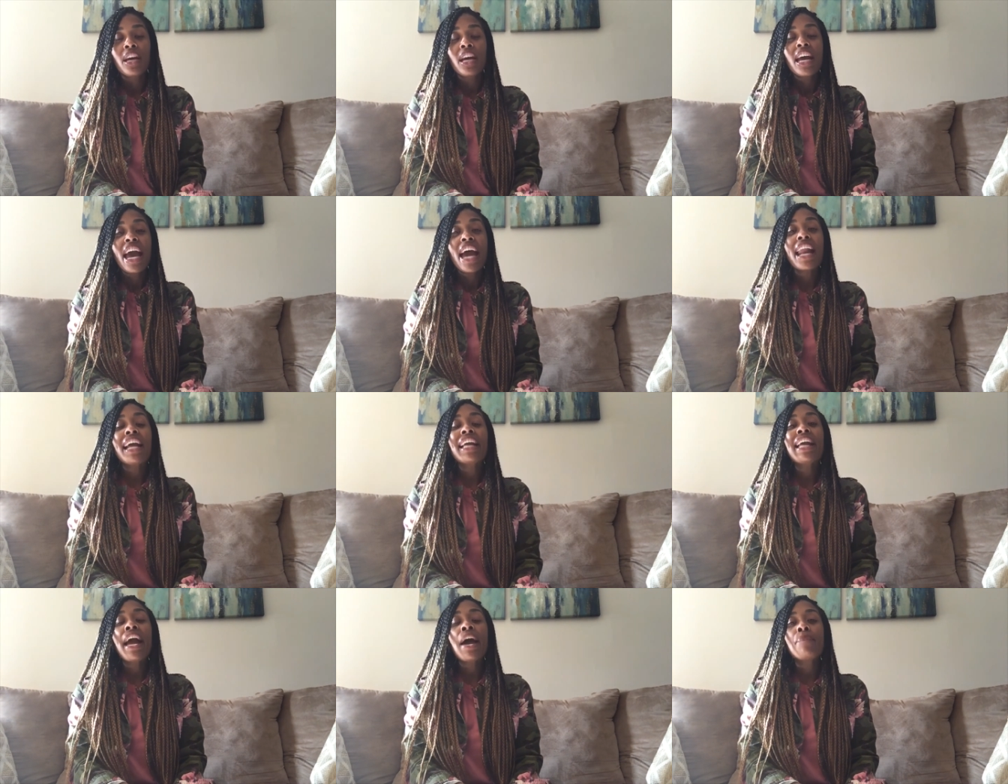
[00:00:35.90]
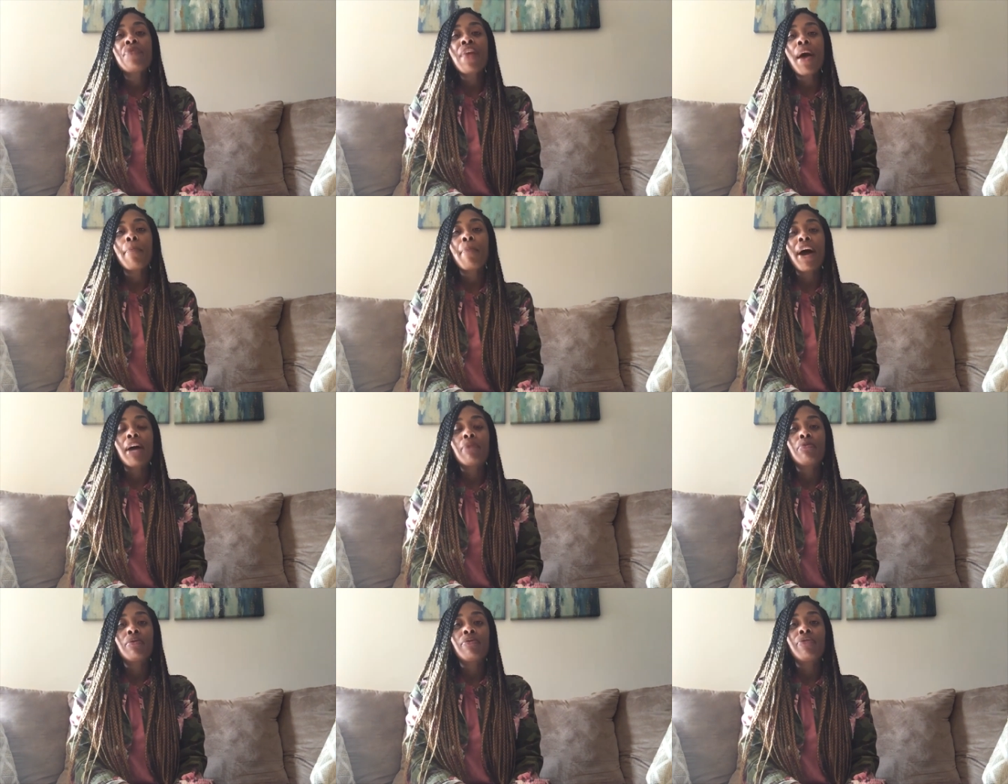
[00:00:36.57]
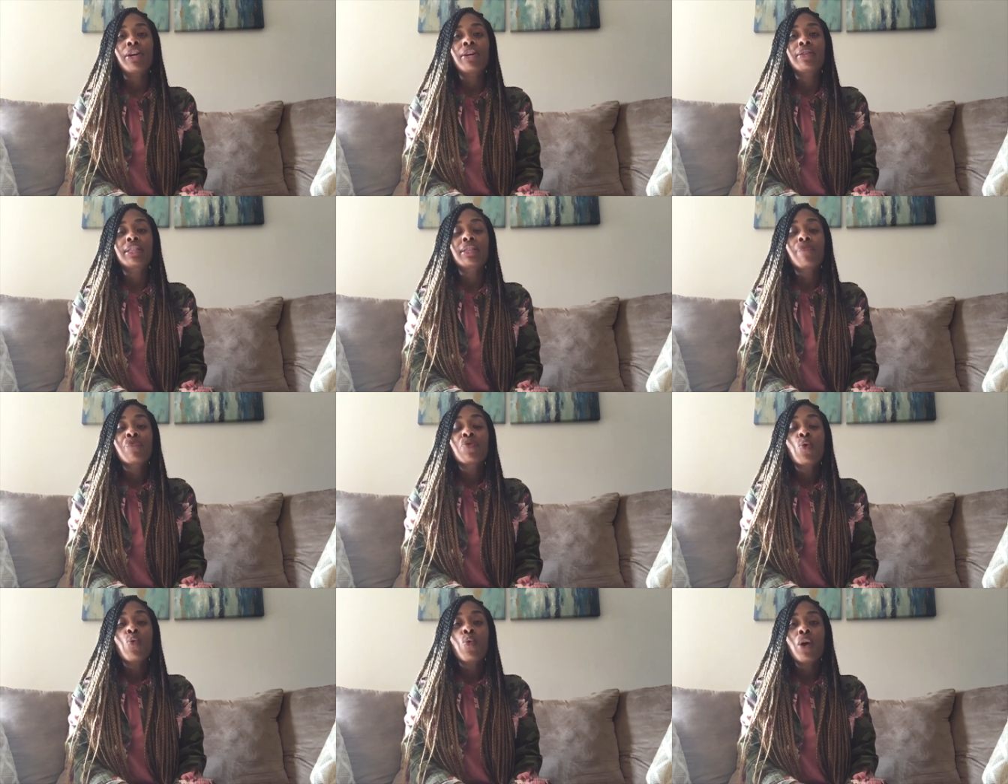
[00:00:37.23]
And I kept that Bible verse
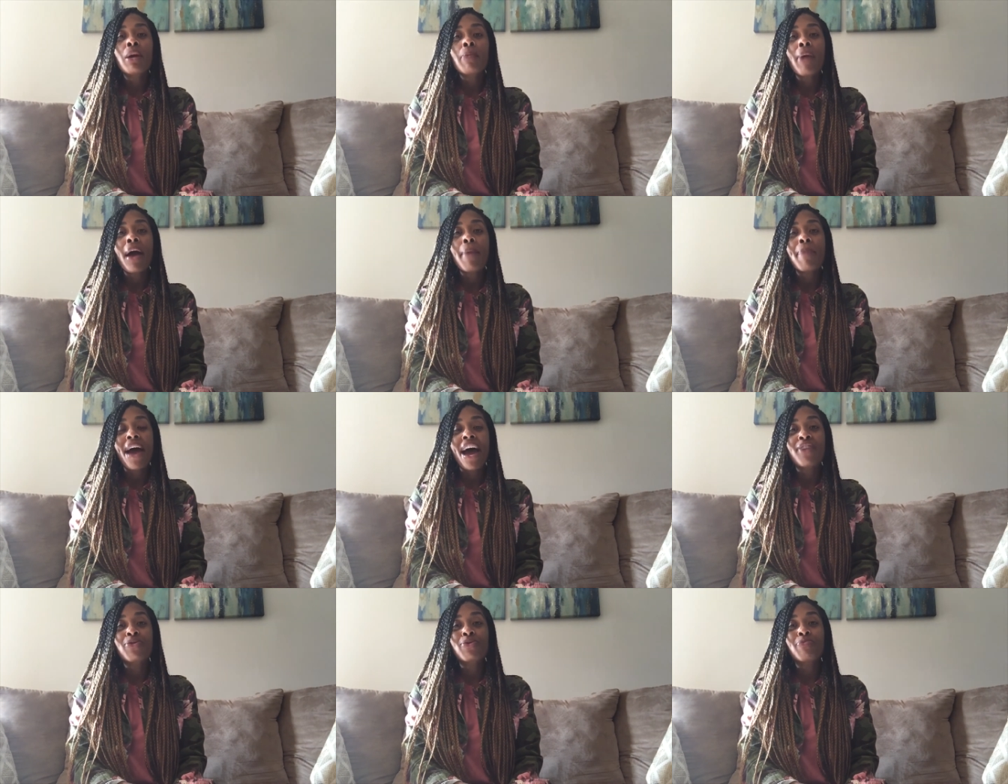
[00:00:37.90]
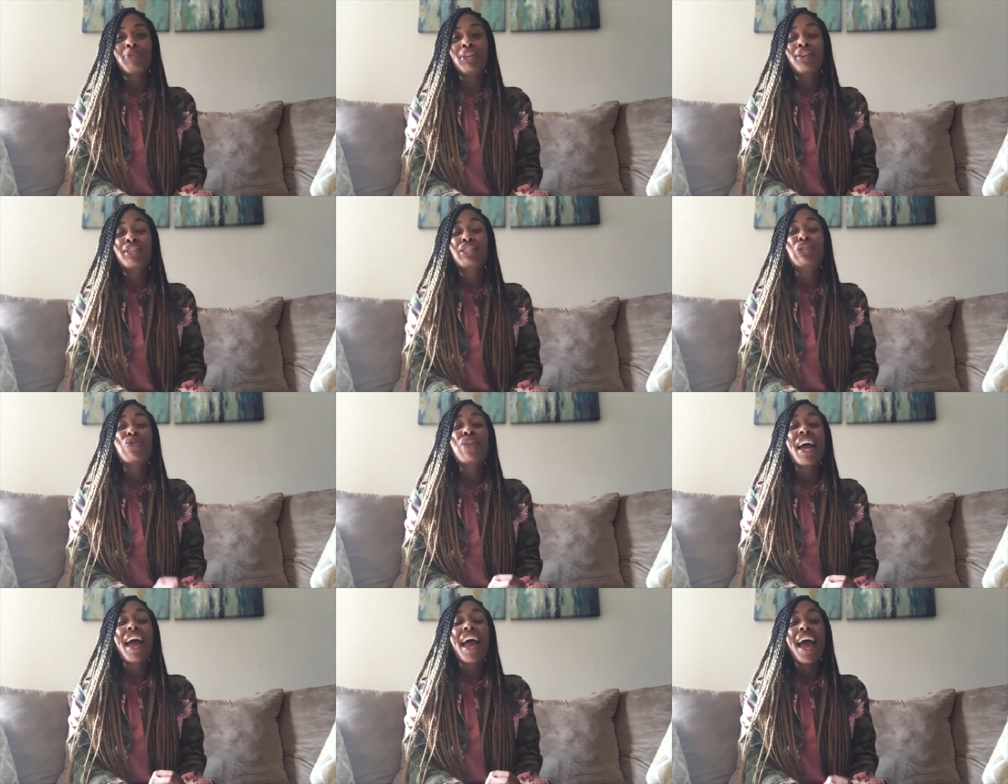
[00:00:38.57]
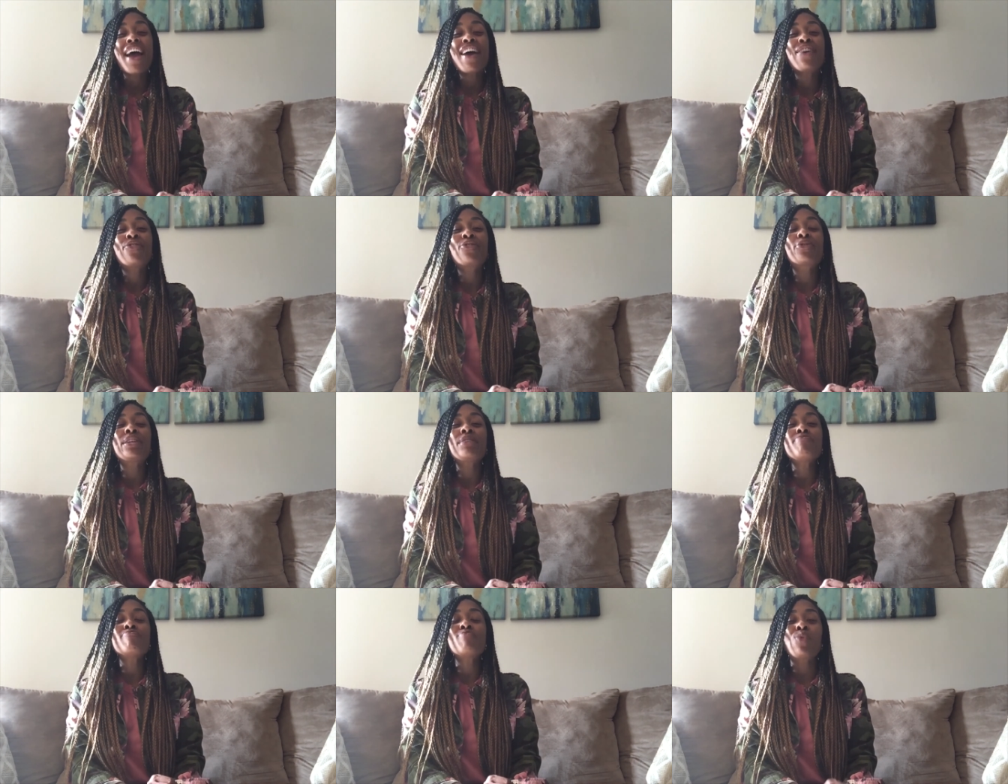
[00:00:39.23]
on my bathroom mirror so that
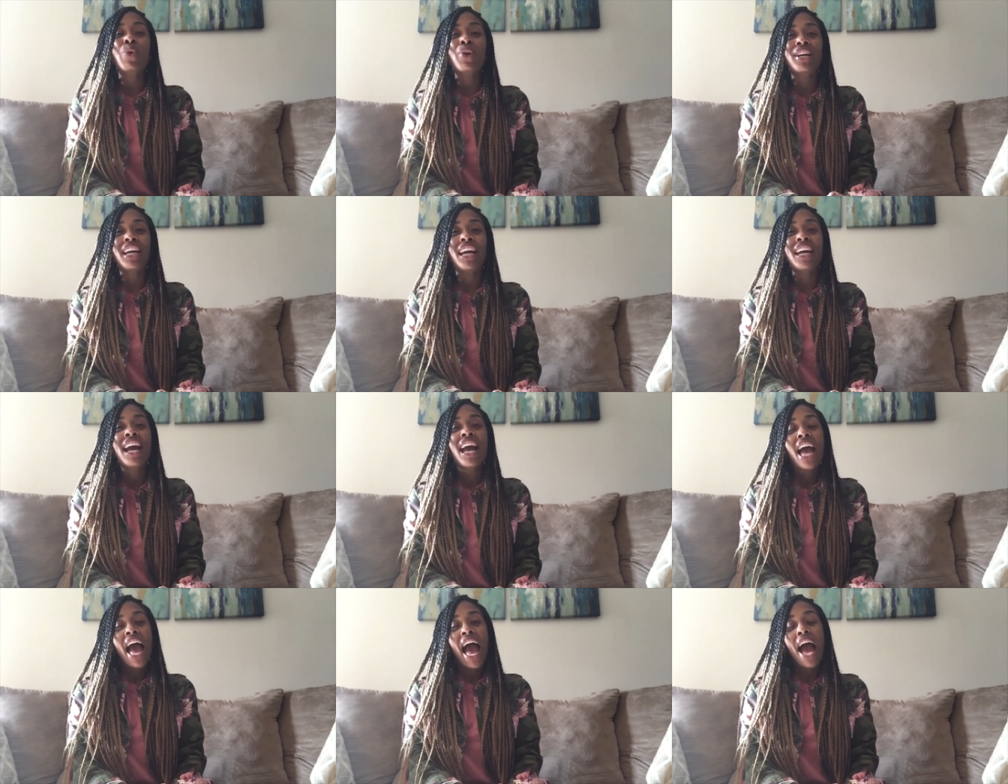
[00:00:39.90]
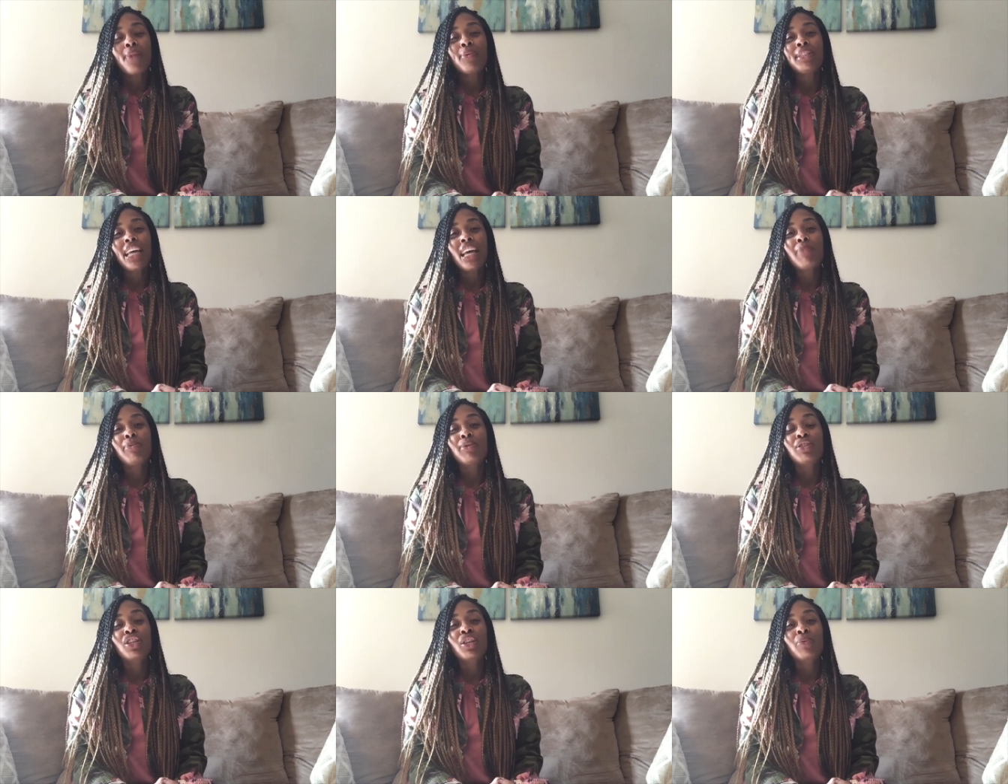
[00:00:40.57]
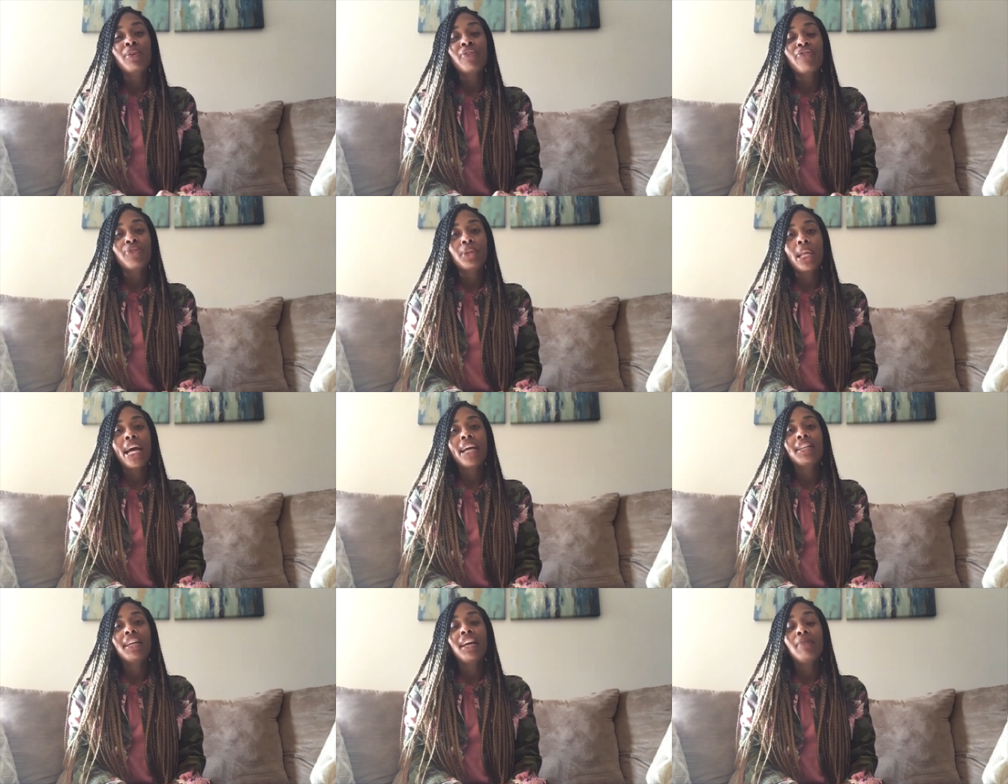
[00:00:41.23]
every morning I was able to
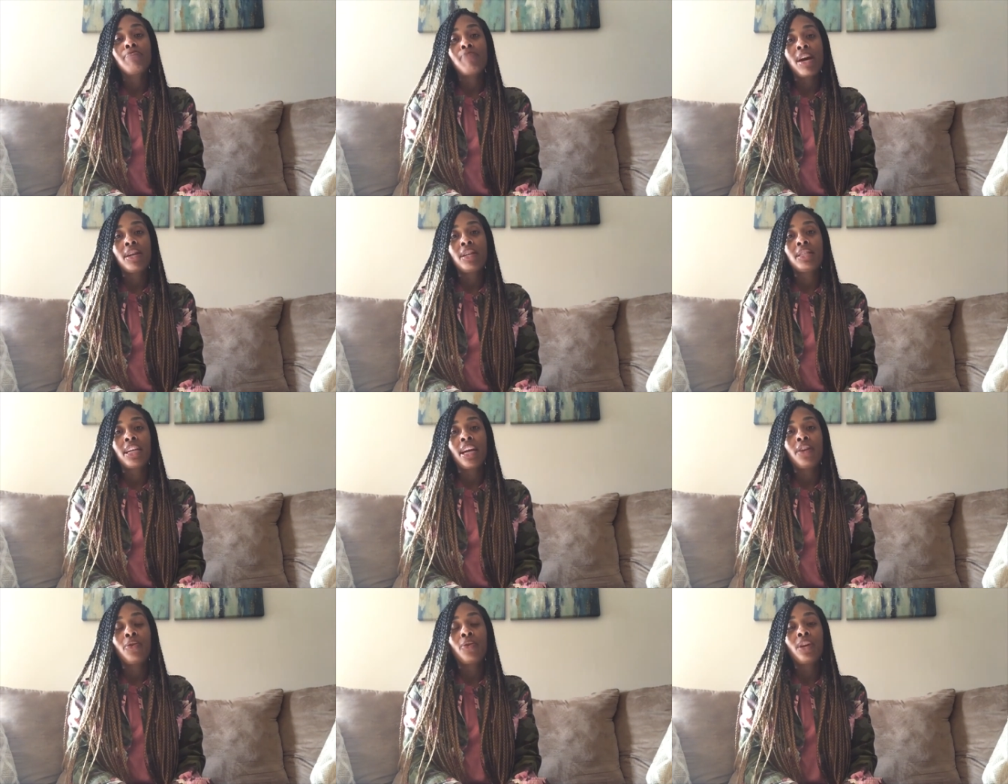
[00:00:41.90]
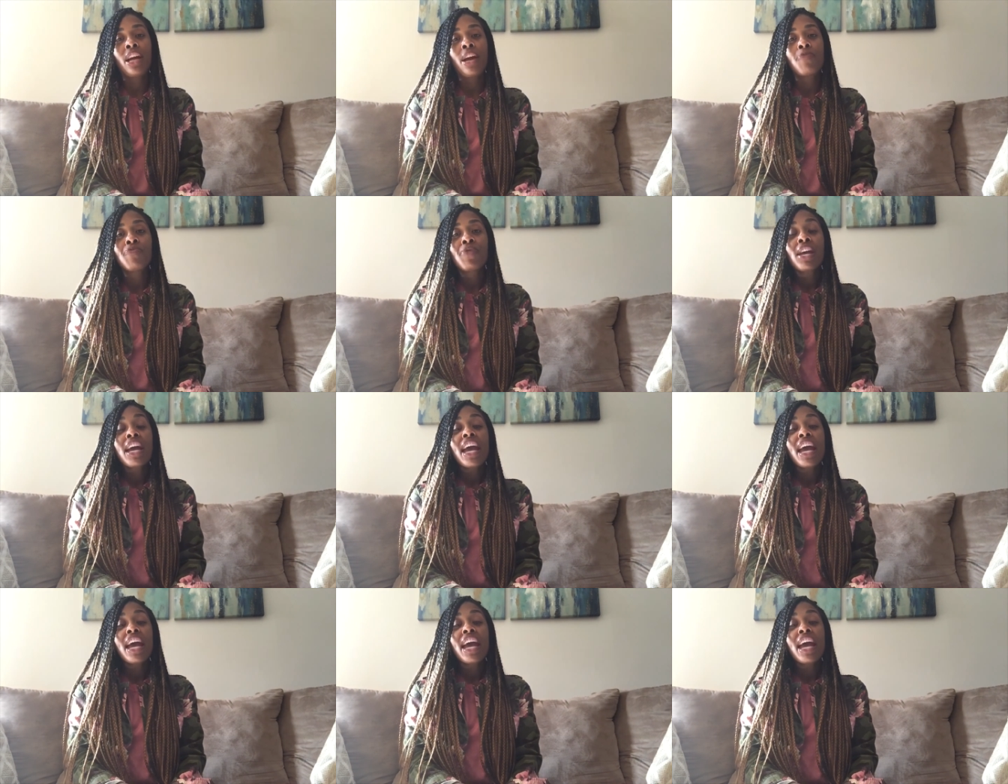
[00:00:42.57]
reflect and meditate on it.